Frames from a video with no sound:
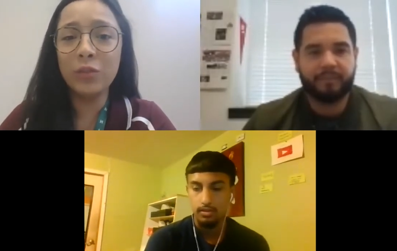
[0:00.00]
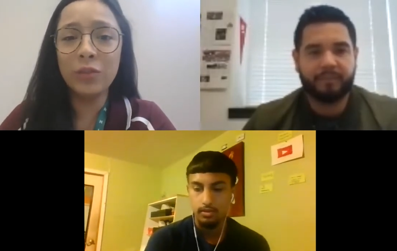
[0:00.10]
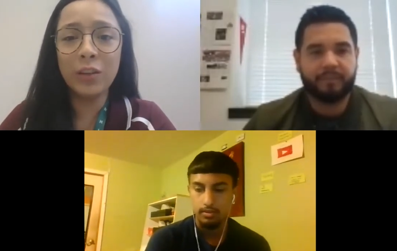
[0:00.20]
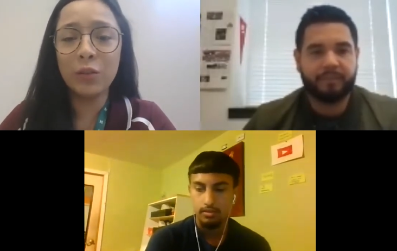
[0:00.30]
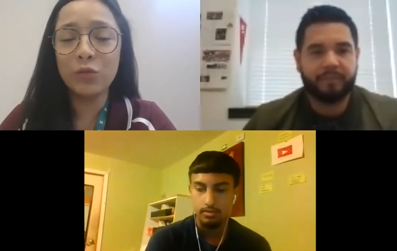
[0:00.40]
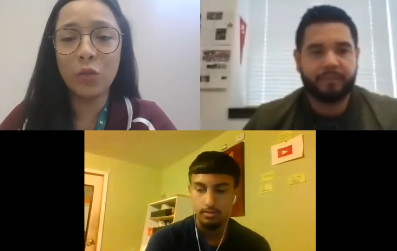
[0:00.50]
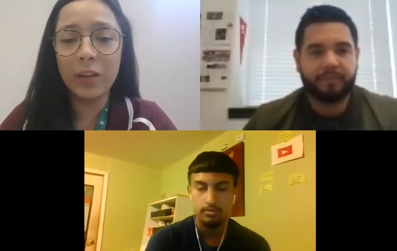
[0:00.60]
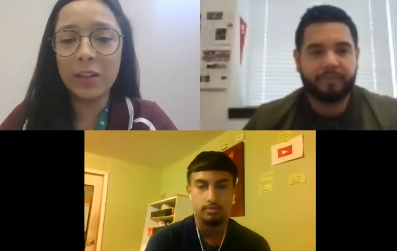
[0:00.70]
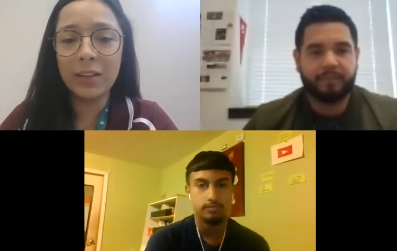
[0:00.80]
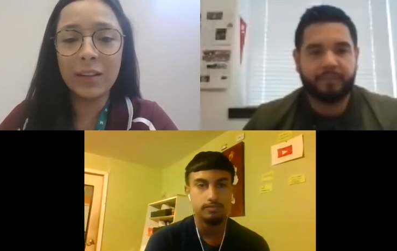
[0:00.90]
Speaker 1: you know,
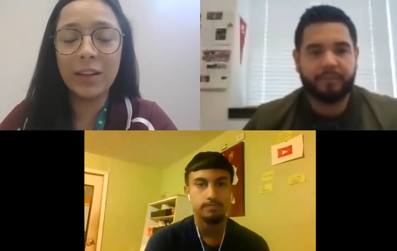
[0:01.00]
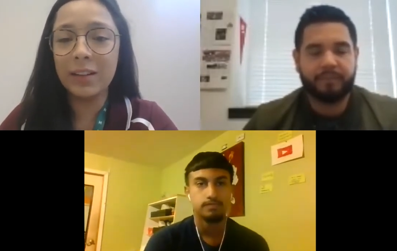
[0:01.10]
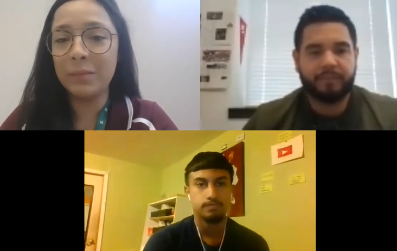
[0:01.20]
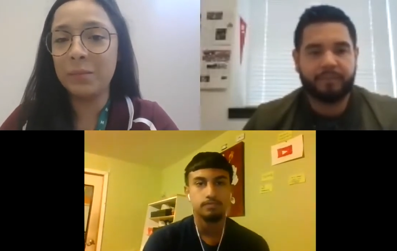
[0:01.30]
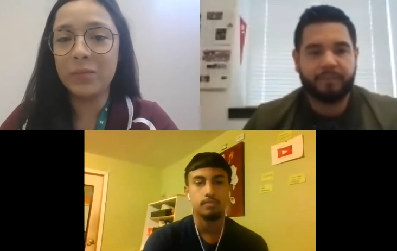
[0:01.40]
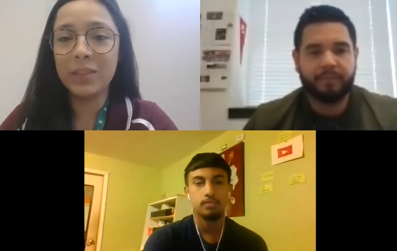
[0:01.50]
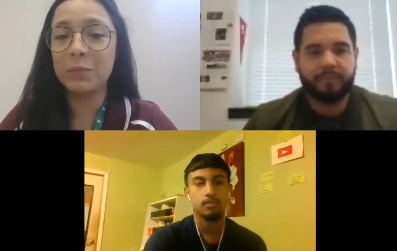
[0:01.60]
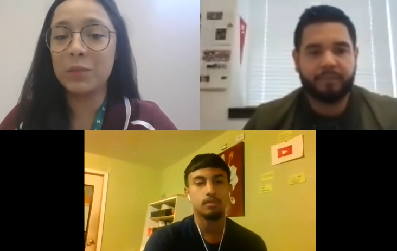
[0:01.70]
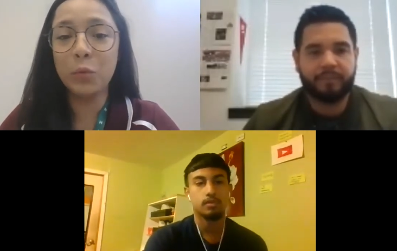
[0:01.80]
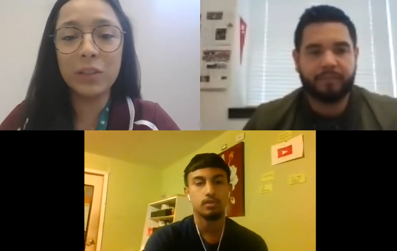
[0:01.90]
join um, some
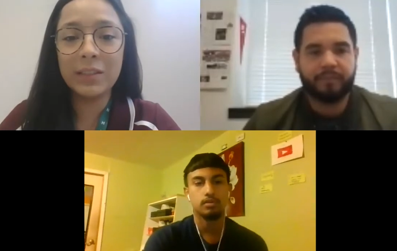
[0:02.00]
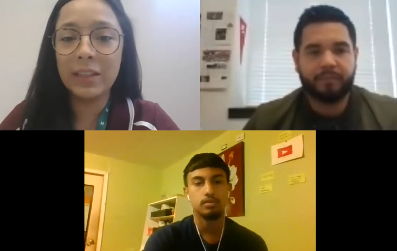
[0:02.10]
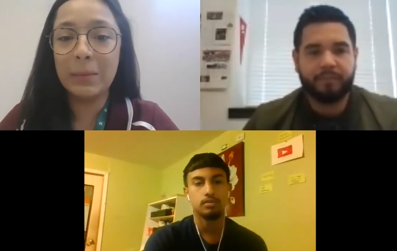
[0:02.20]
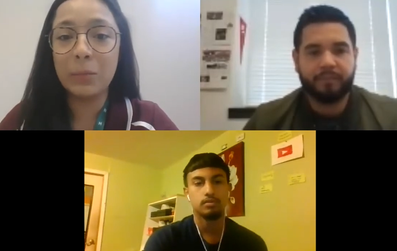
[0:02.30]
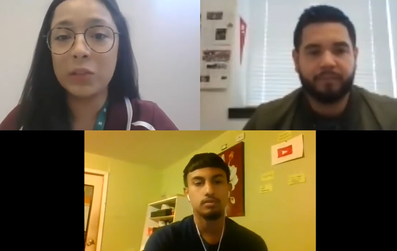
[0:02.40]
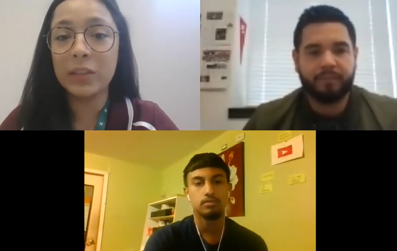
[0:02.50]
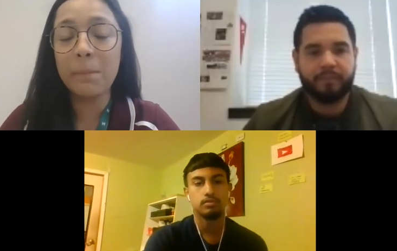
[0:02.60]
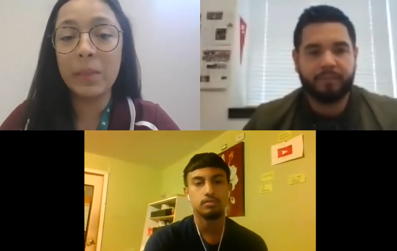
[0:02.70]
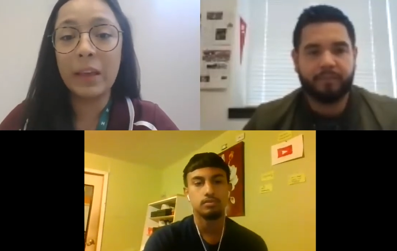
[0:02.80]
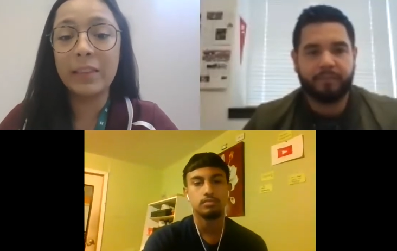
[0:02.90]
sports team or
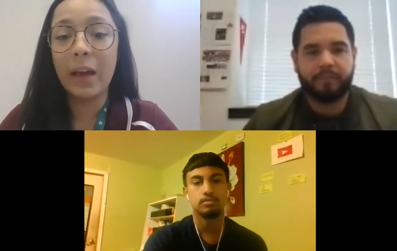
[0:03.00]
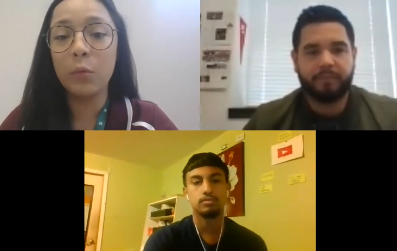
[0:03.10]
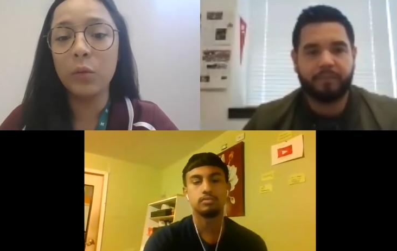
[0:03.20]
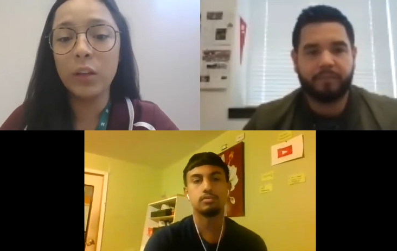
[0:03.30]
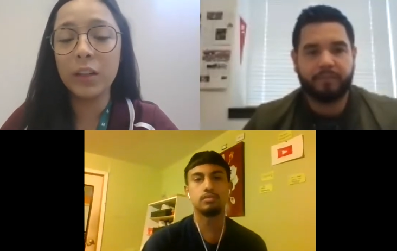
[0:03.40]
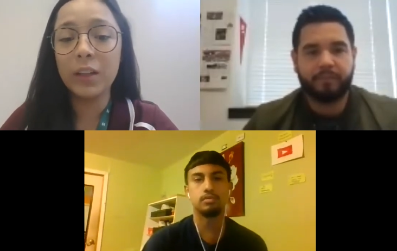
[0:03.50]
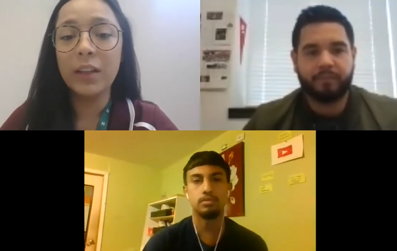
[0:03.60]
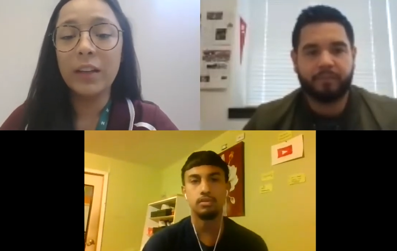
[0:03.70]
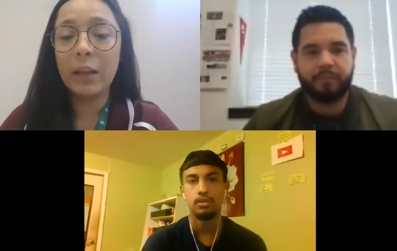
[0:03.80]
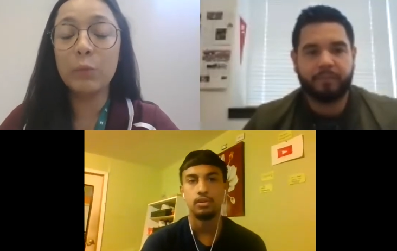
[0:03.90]
something that will look,
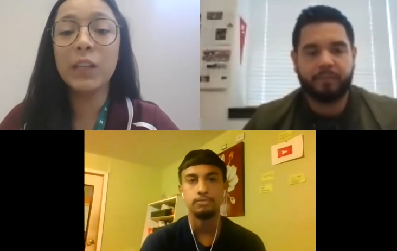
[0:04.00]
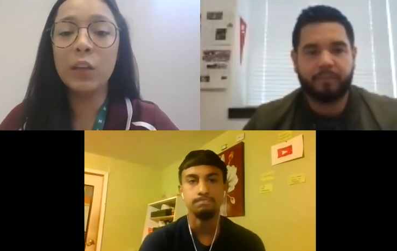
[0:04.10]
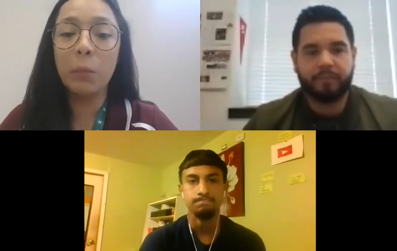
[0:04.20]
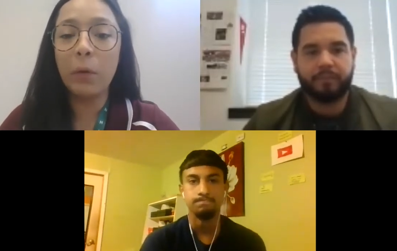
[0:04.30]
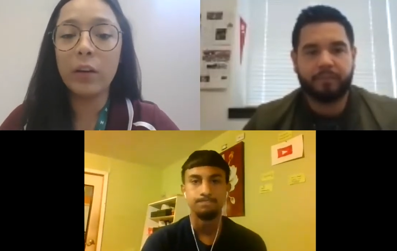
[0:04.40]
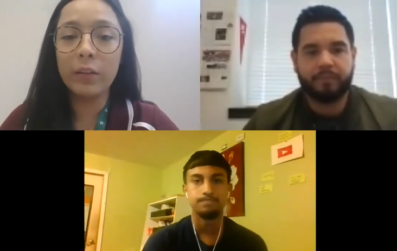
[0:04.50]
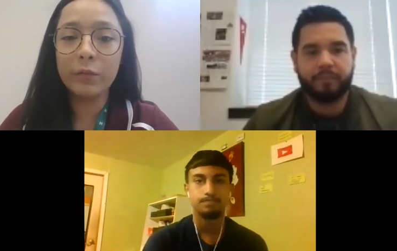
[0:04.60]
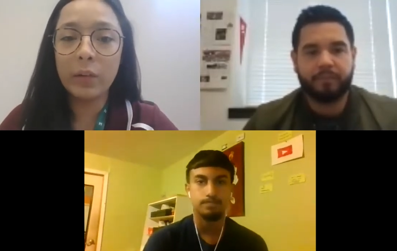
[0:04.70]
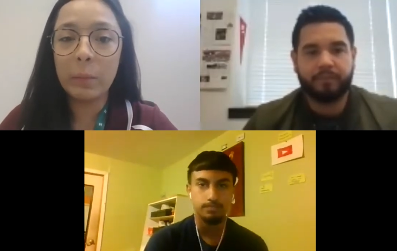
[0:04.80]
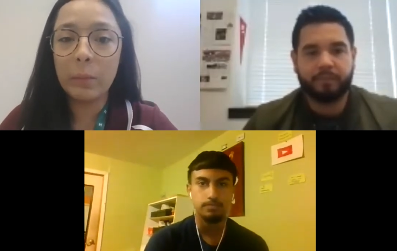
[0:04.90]
that will set you apart
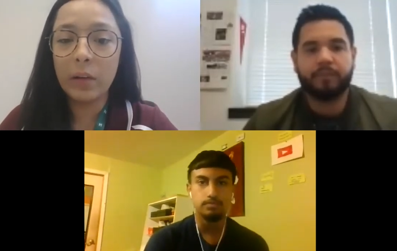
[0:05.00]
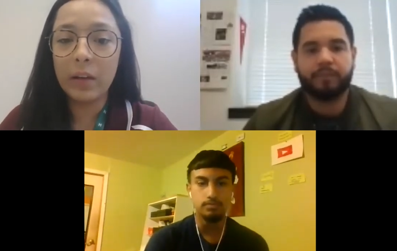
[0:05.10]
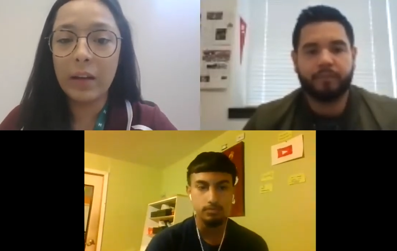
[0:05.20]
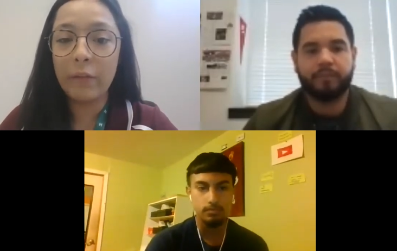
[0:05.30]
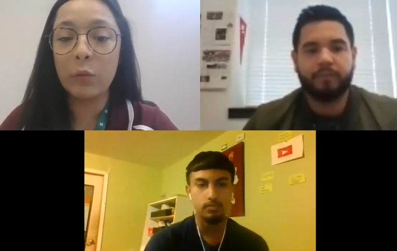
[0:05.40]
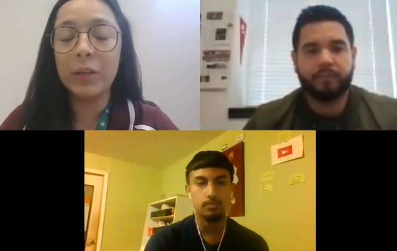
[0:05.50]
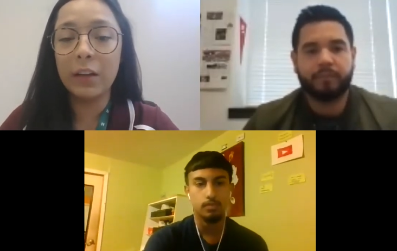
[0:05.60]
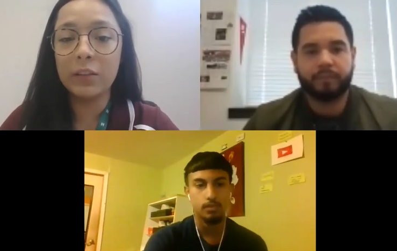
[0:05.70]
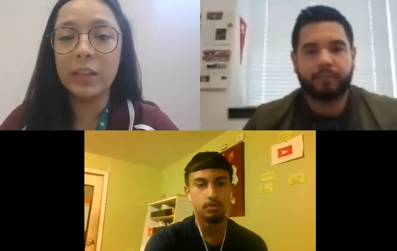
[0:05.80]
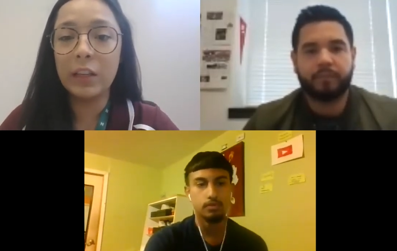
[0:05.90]
from everybody
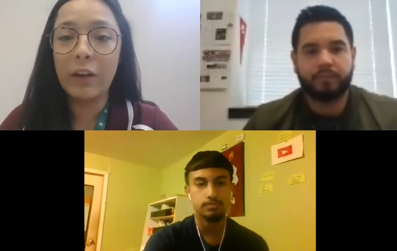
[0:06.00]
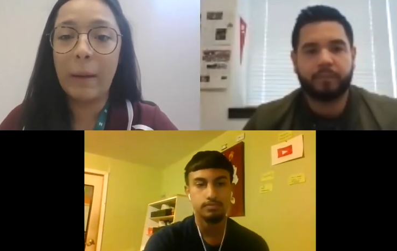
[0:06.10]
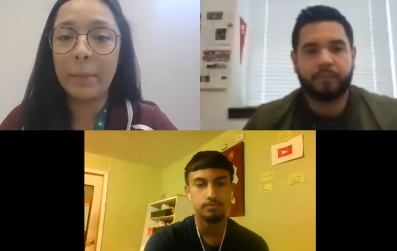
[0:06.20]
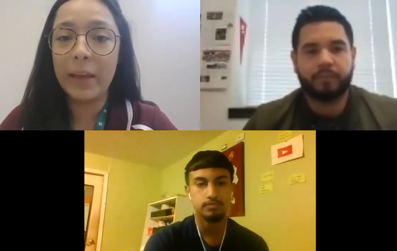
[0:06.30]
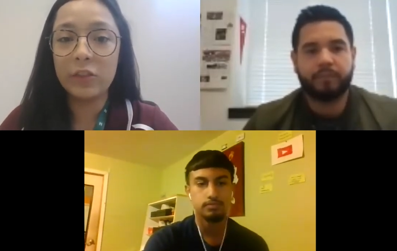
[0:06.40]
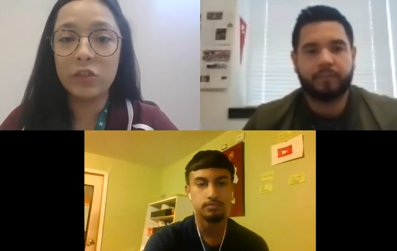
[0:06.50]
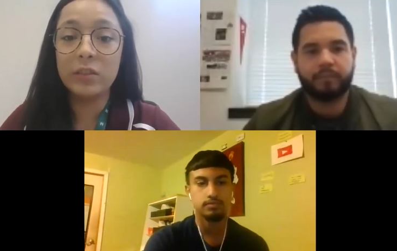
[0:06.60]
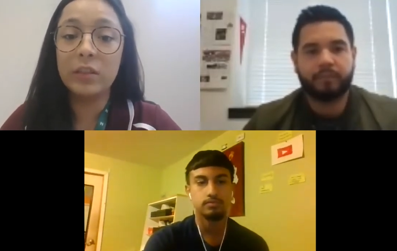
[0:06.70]
else in your application